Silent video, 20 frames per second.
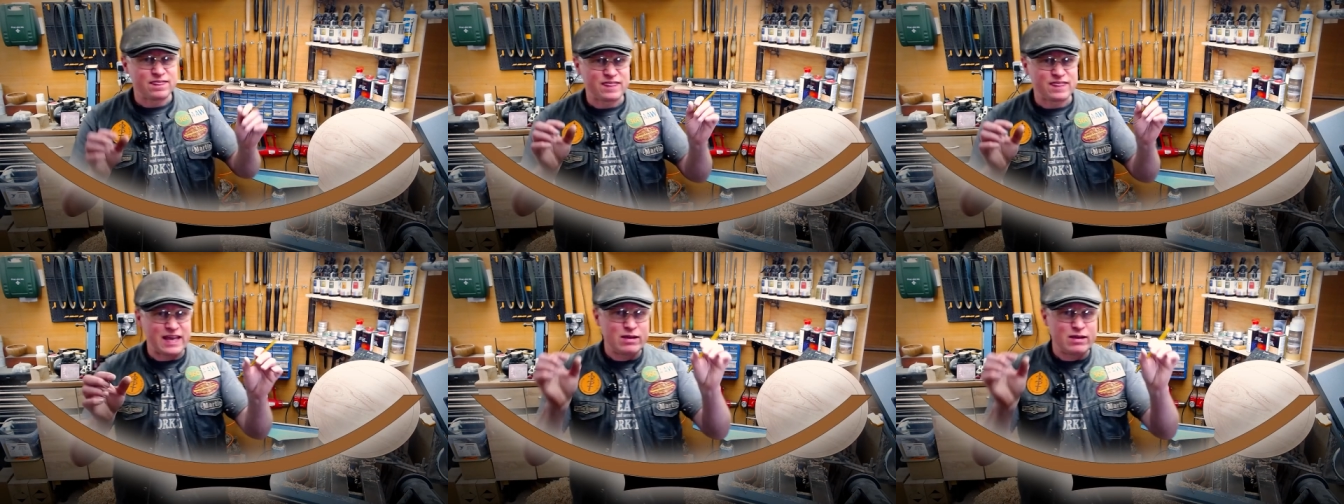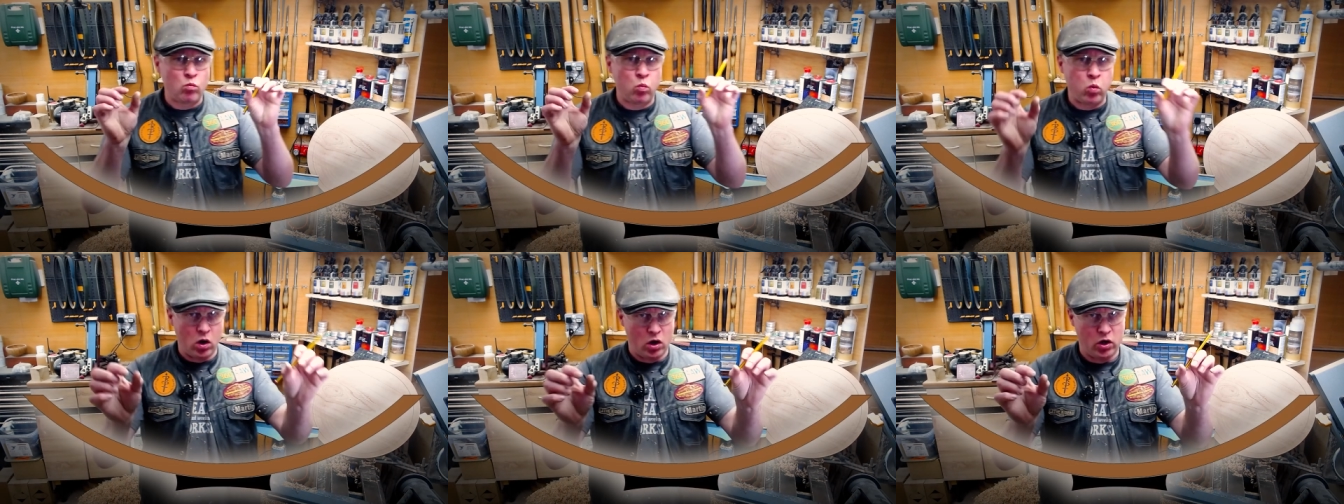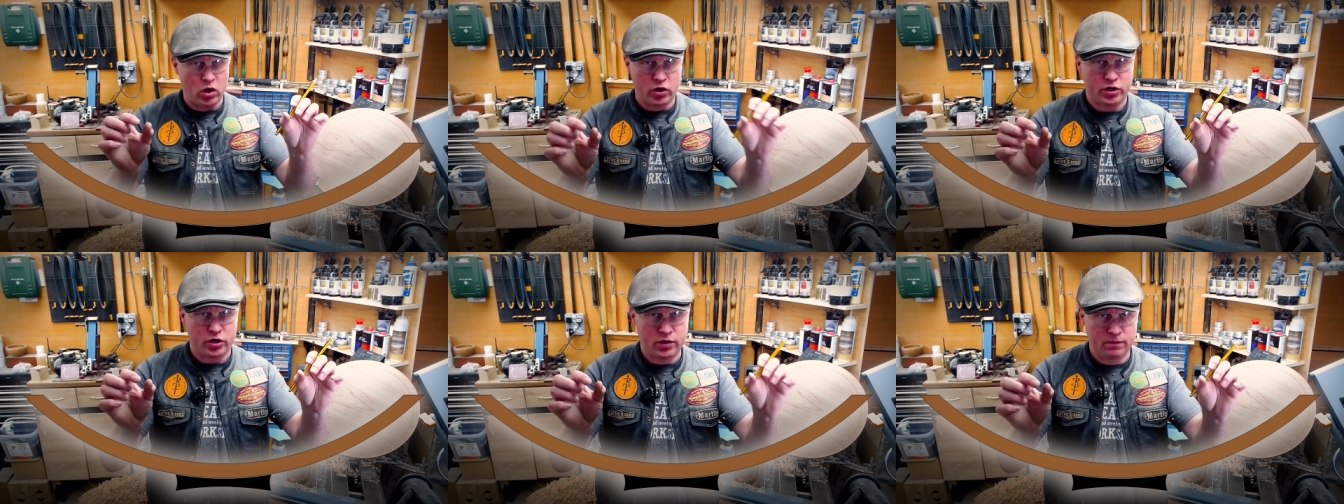they
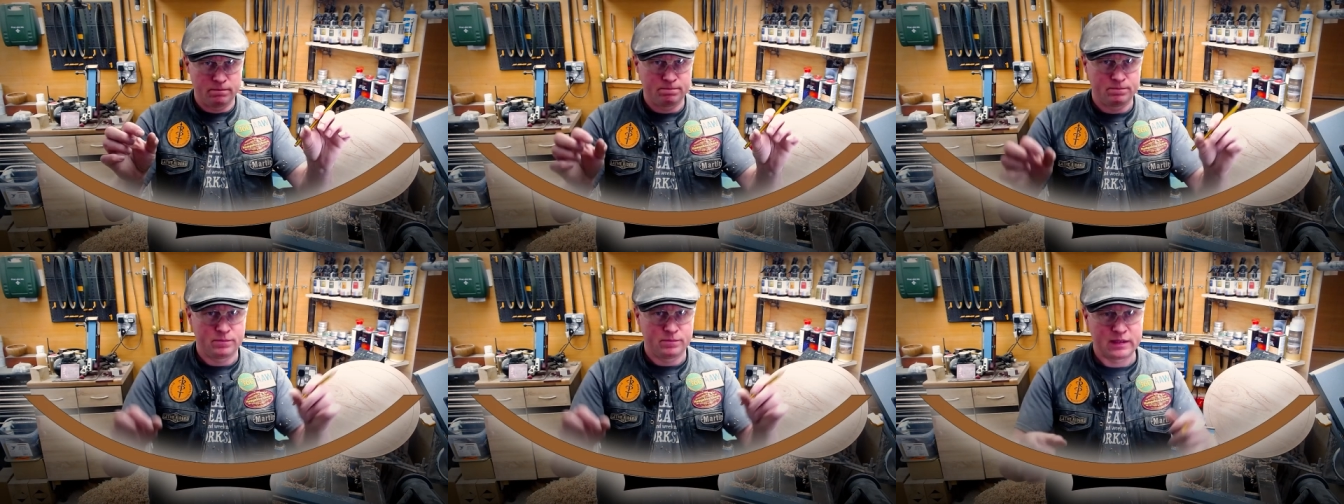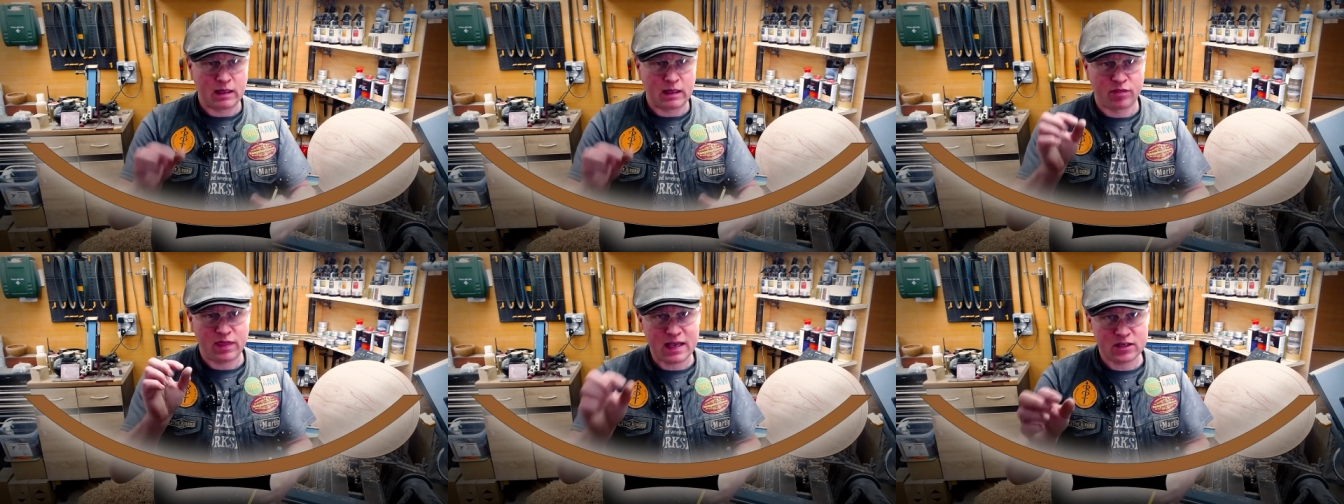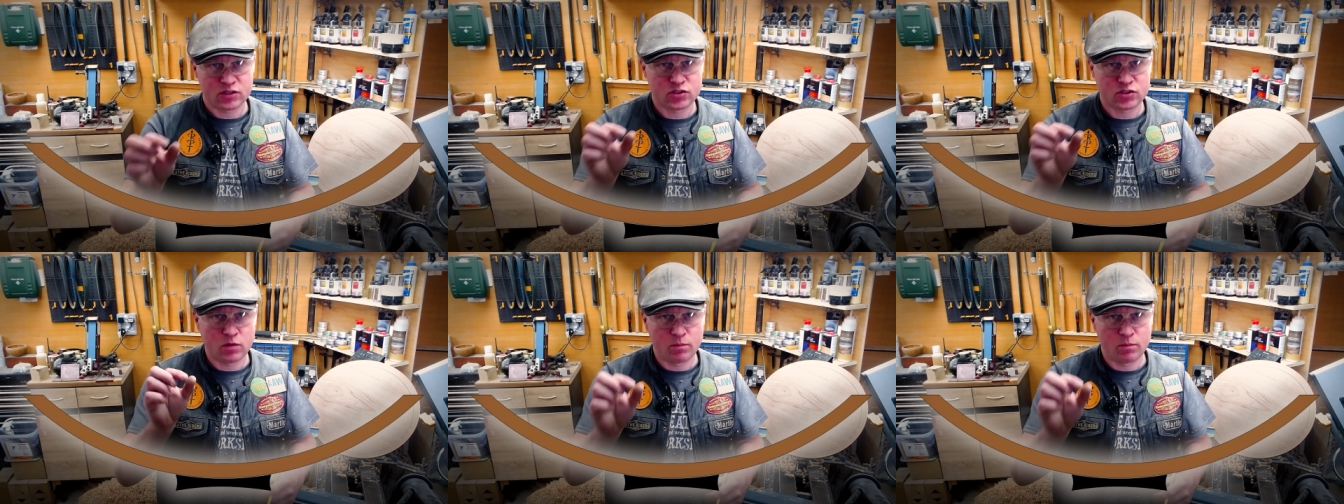work. Now
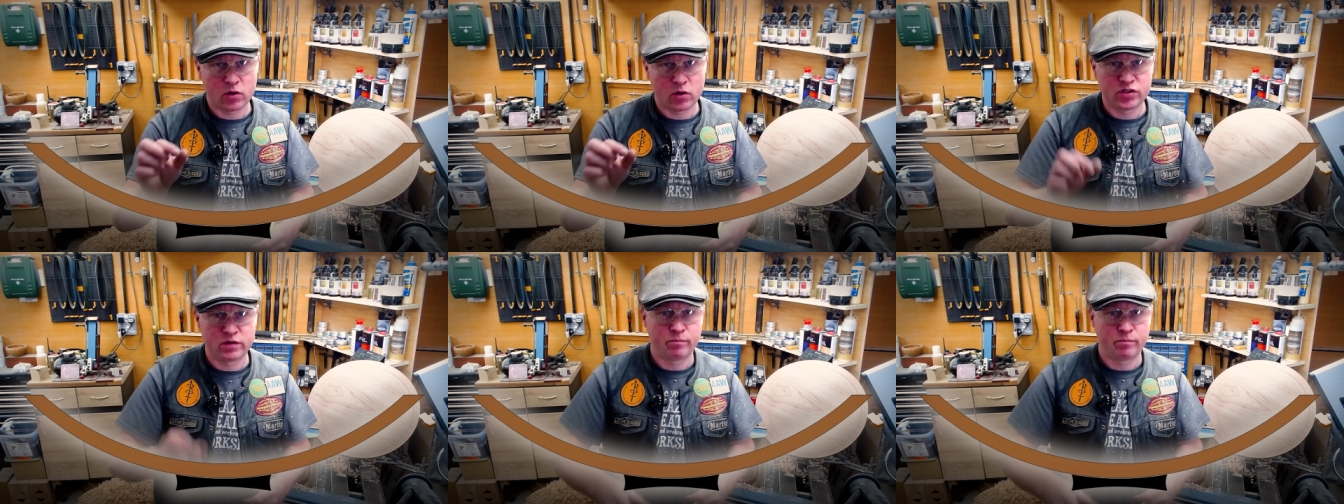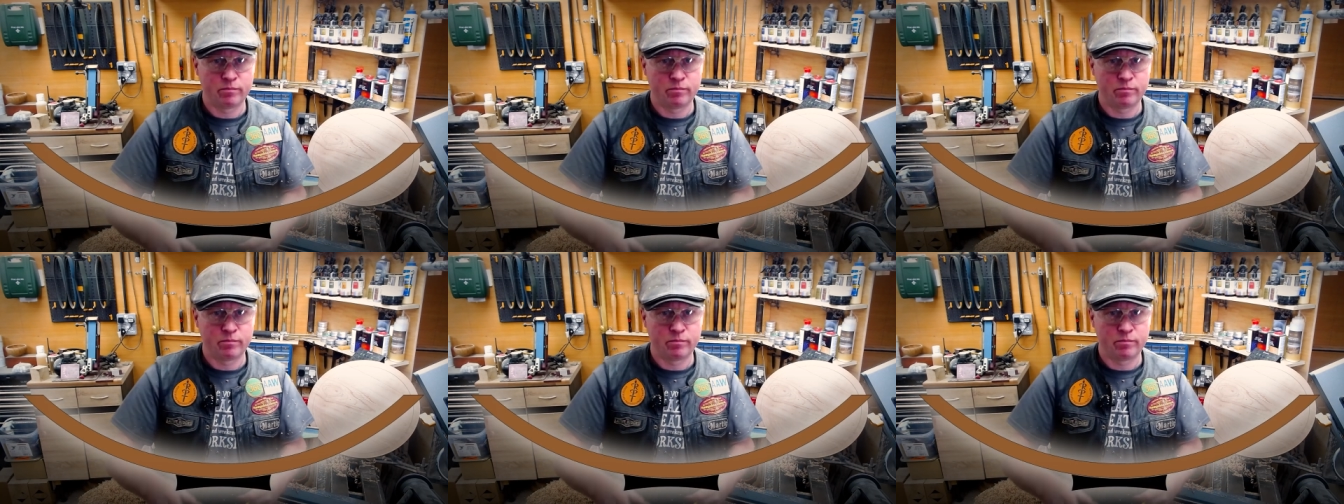that's the most